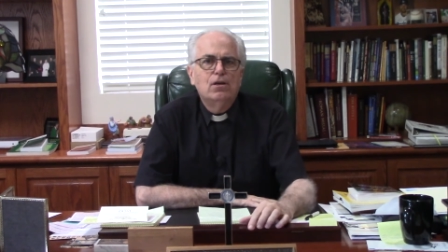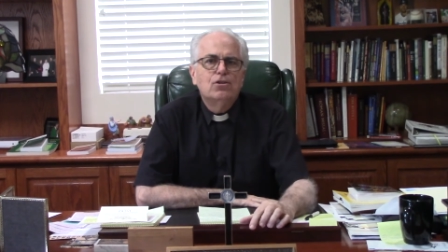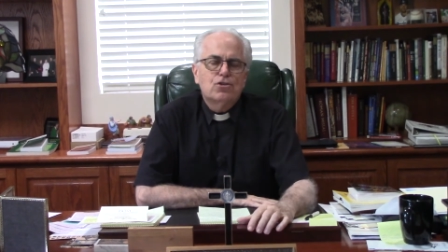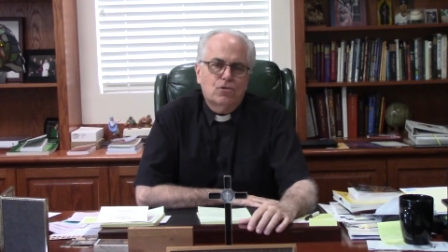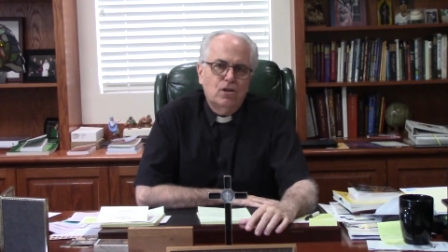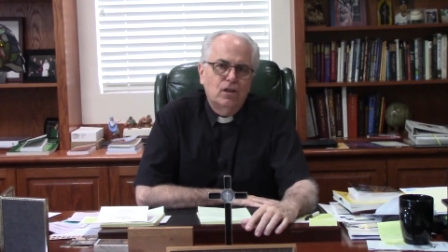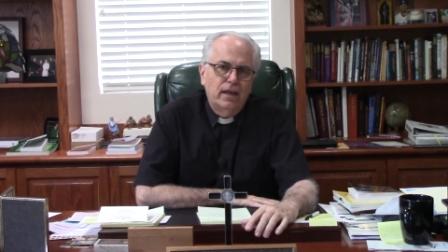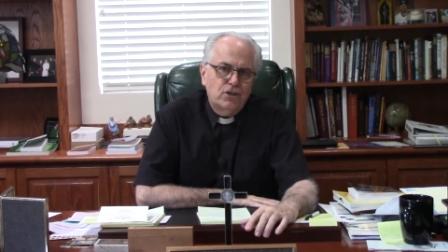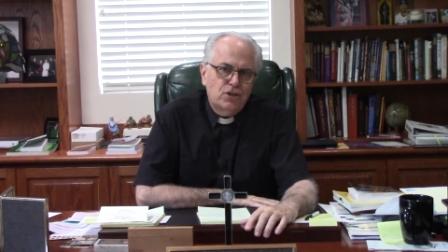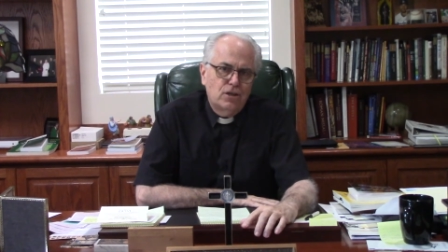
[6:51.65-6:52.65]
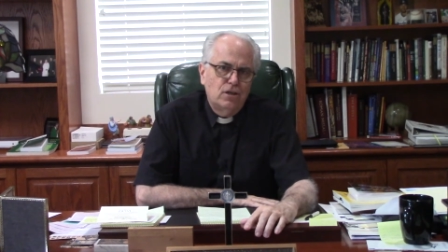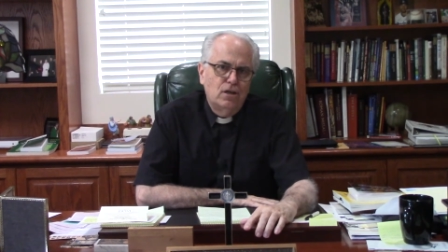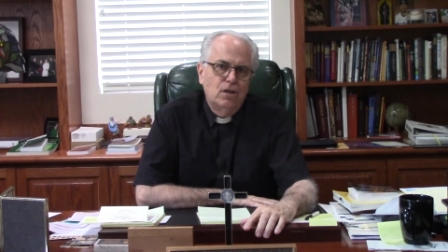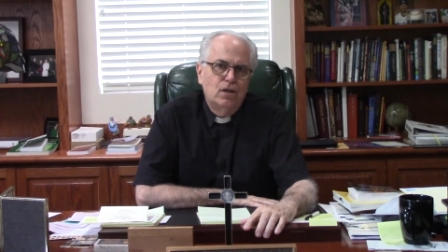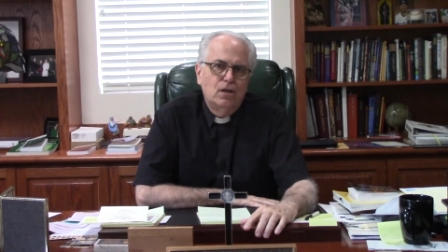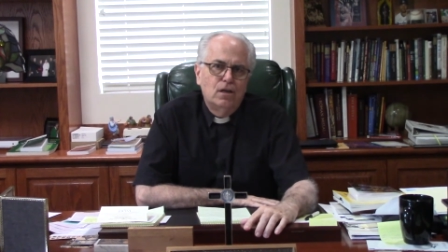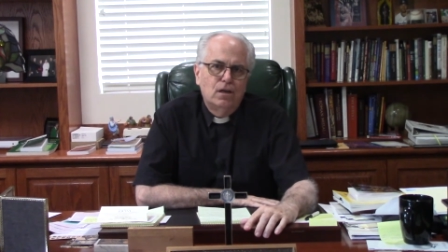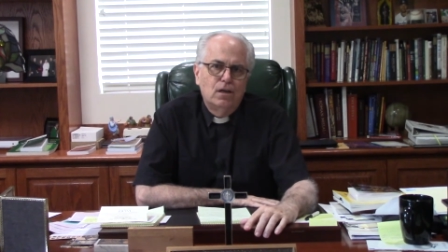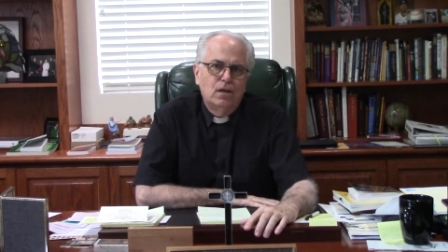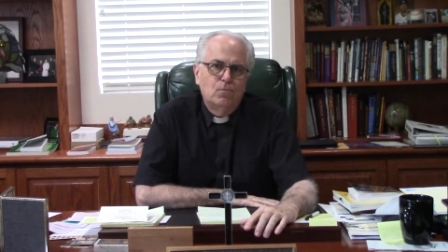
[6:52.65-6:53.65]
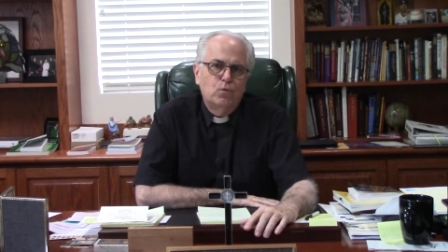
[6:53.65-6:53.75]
So collection um,